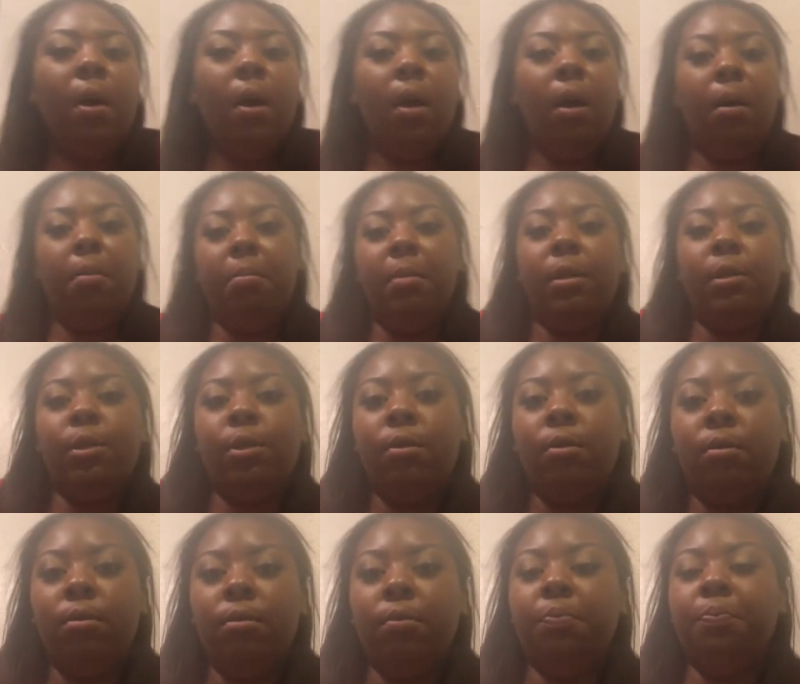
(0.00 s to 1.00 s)
a
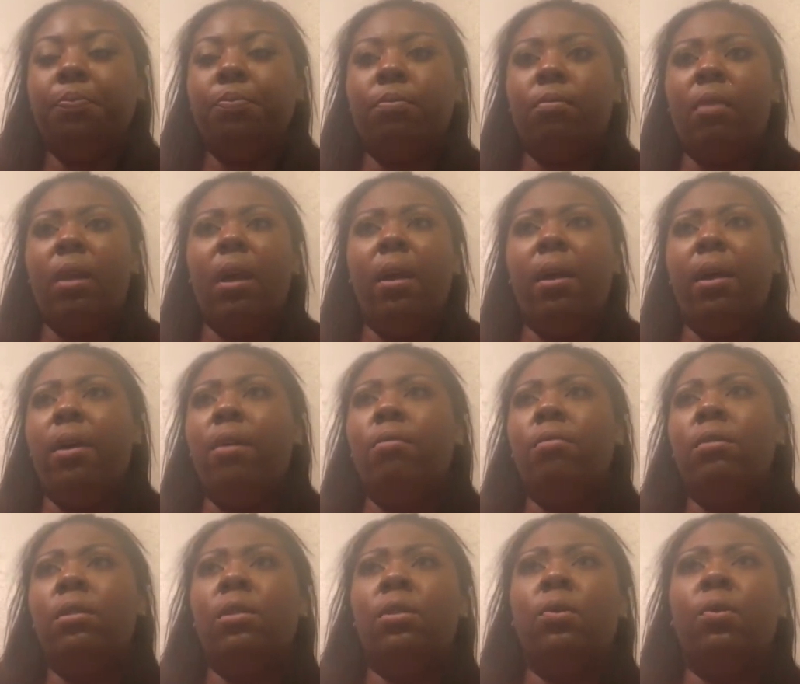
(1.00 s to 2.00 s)
mental
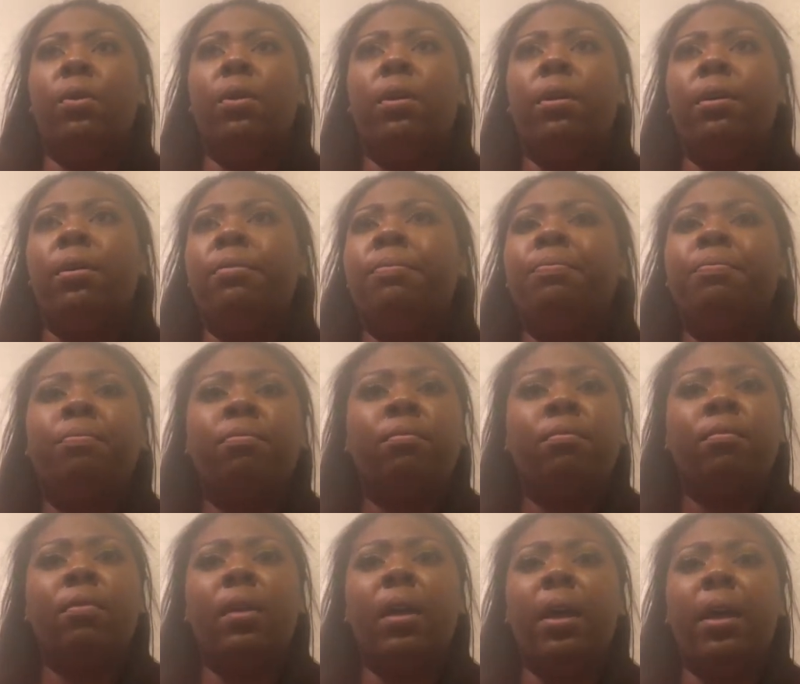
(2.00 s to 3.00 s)
health disorder?
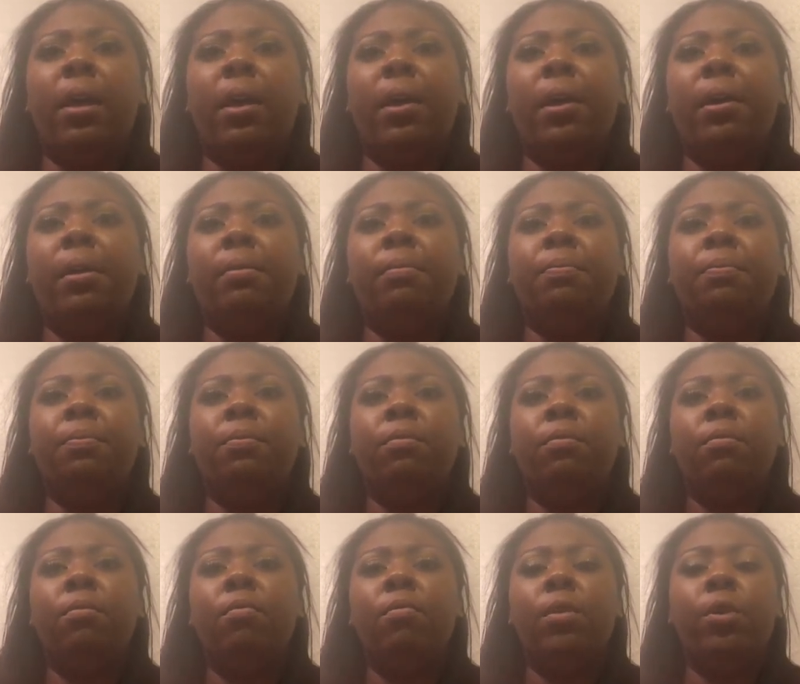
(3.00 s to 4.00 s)
And
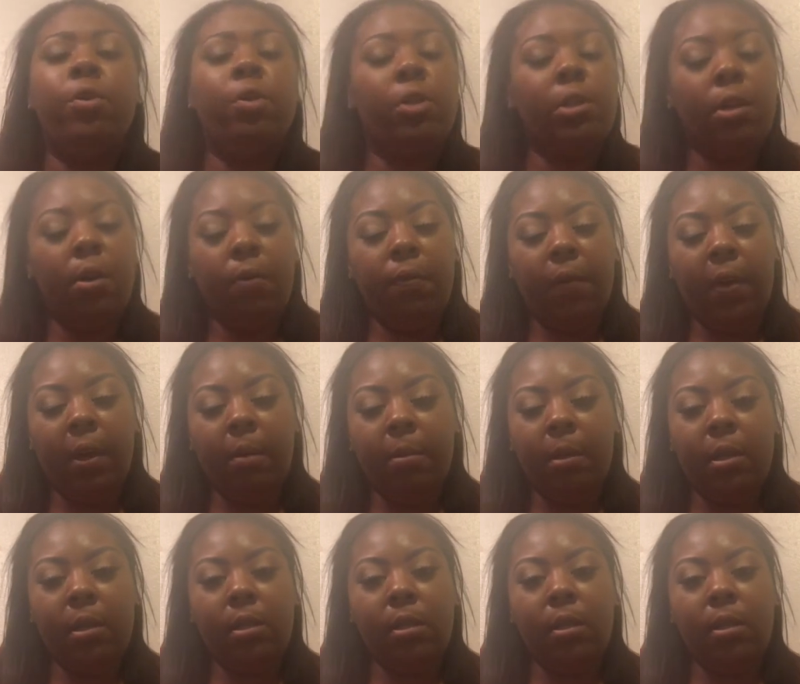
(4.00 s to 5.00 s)
you're so
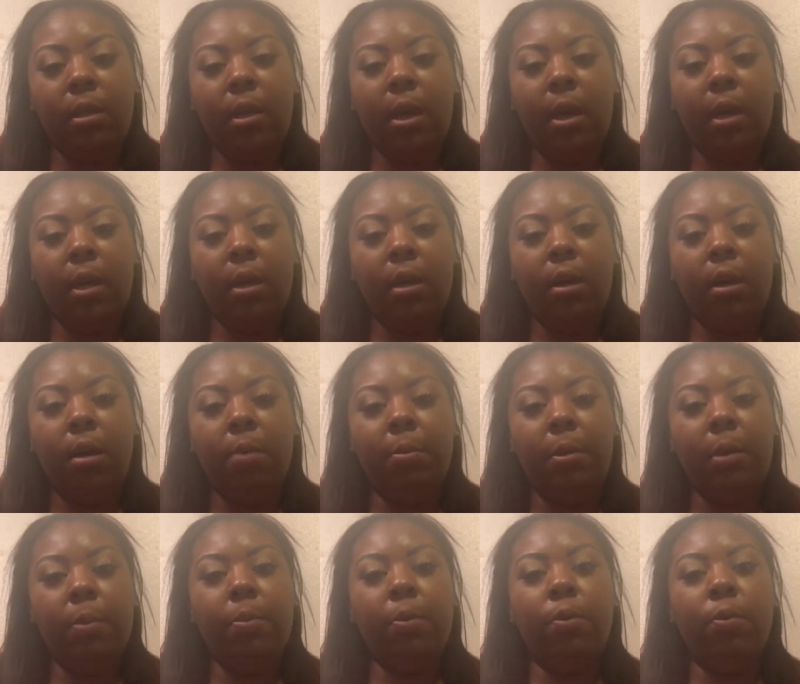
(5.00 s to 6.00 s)
famous. Like, are
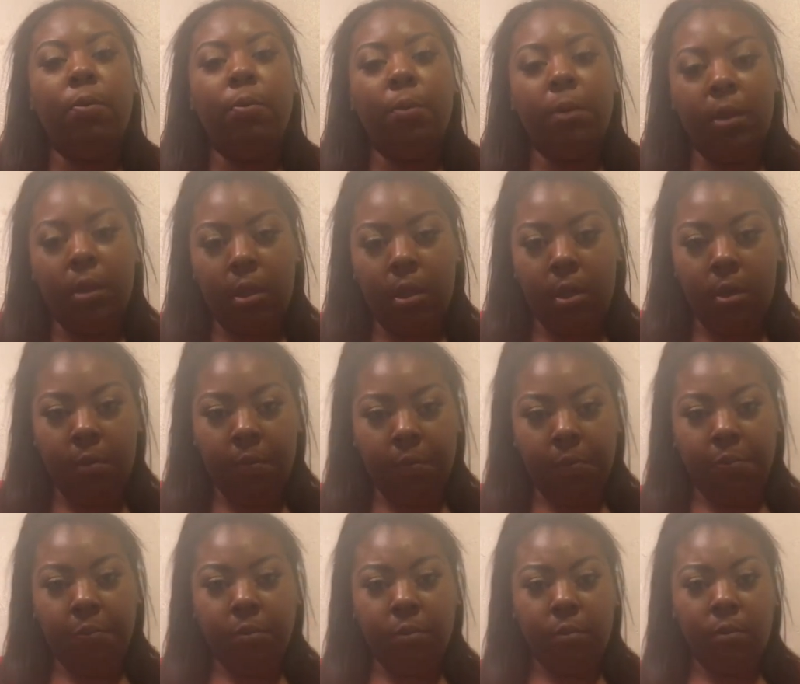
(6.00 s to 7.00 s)
people really
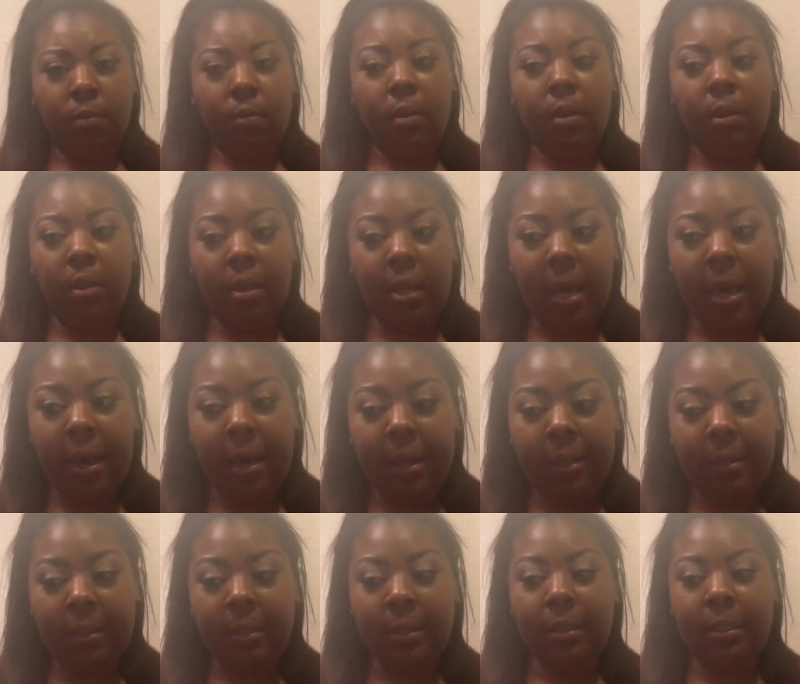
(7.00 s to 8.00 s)

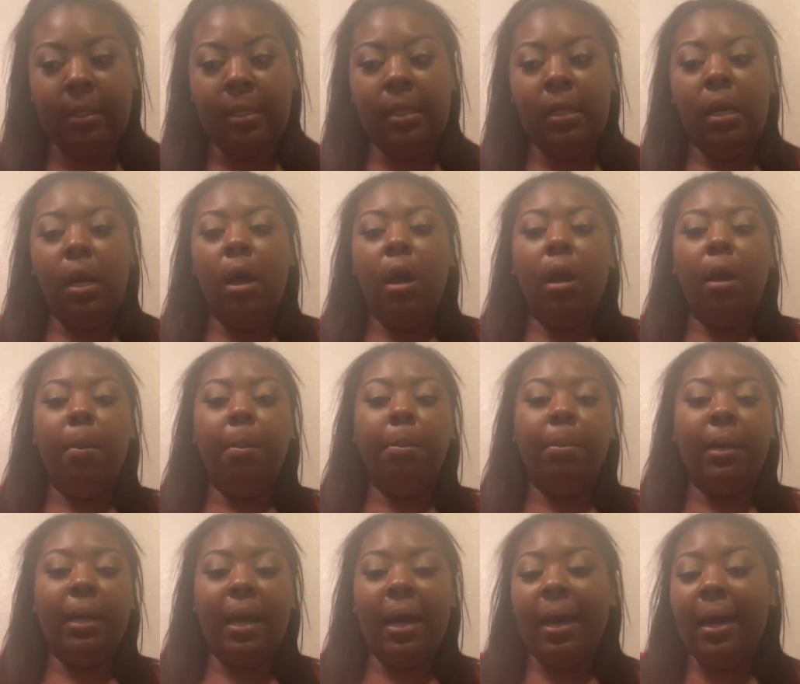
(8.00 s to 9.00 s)
that
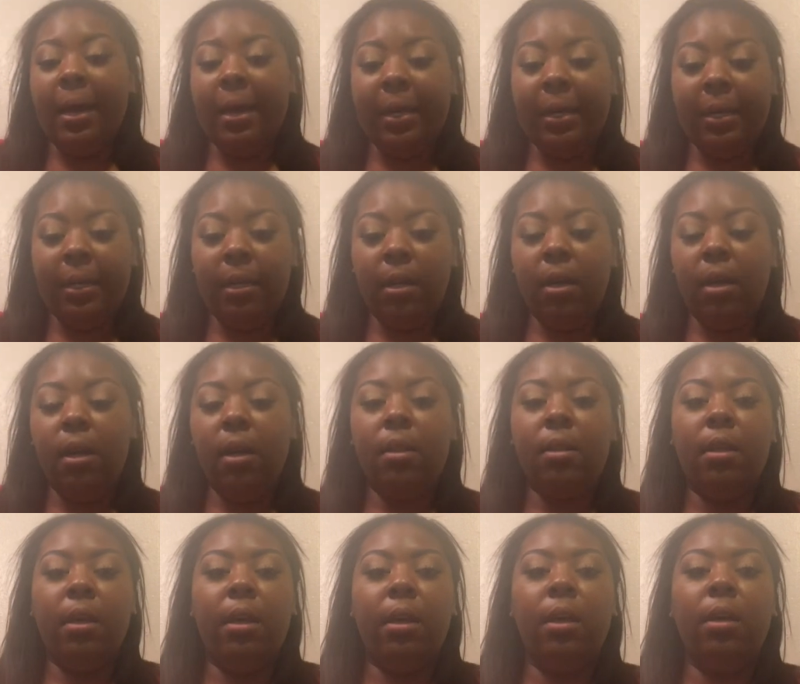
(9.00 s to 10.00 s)
blind
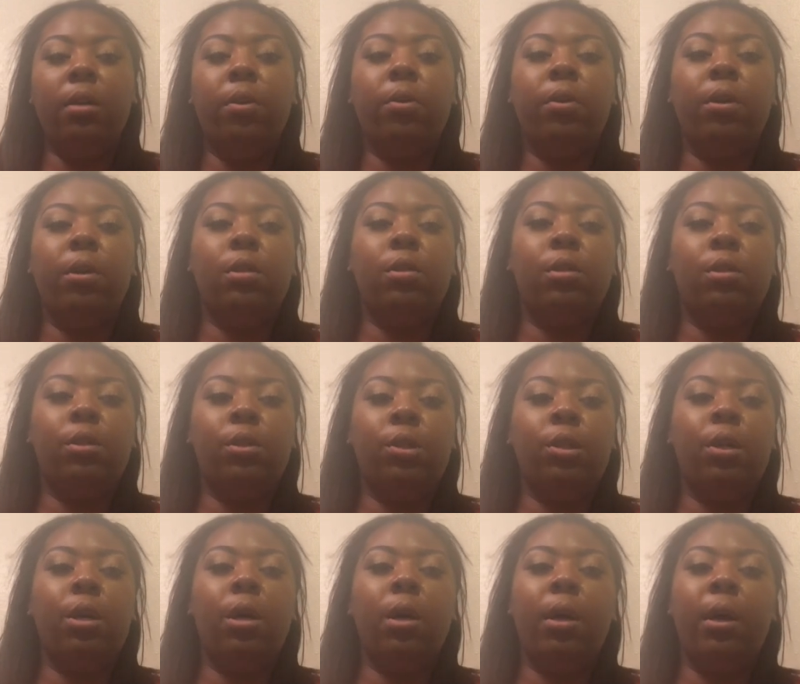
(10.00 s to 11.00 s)
and that ignorant
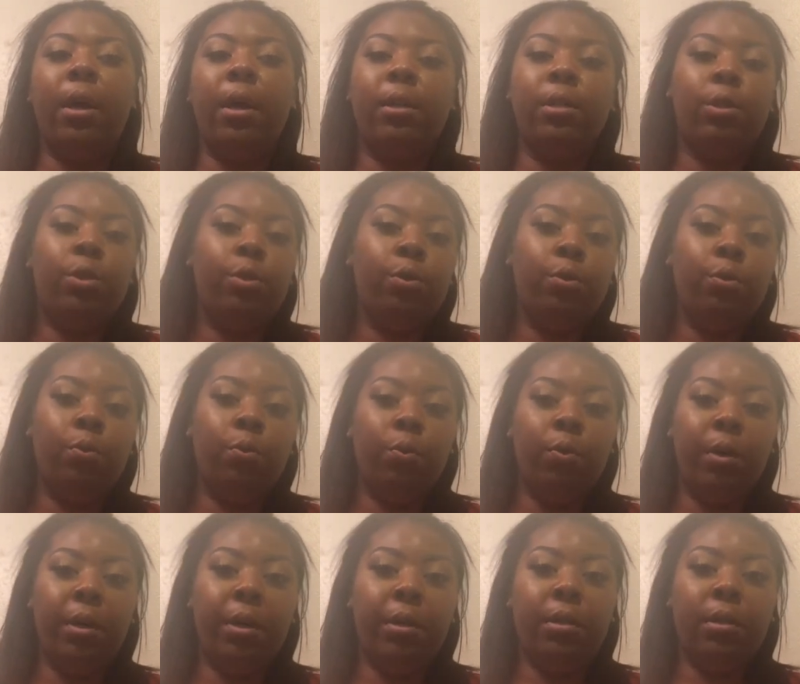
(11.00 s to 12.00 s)
as to
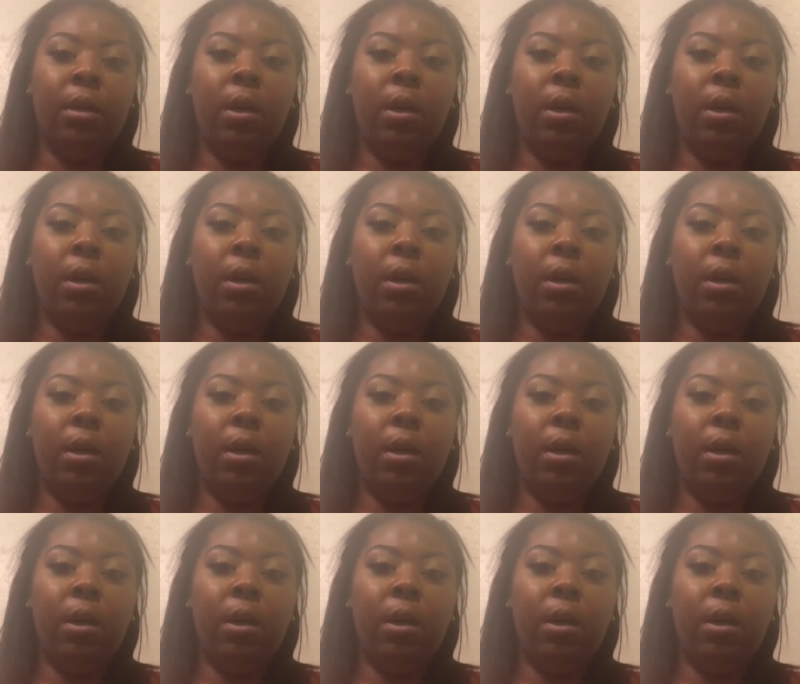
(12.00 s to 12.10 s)
what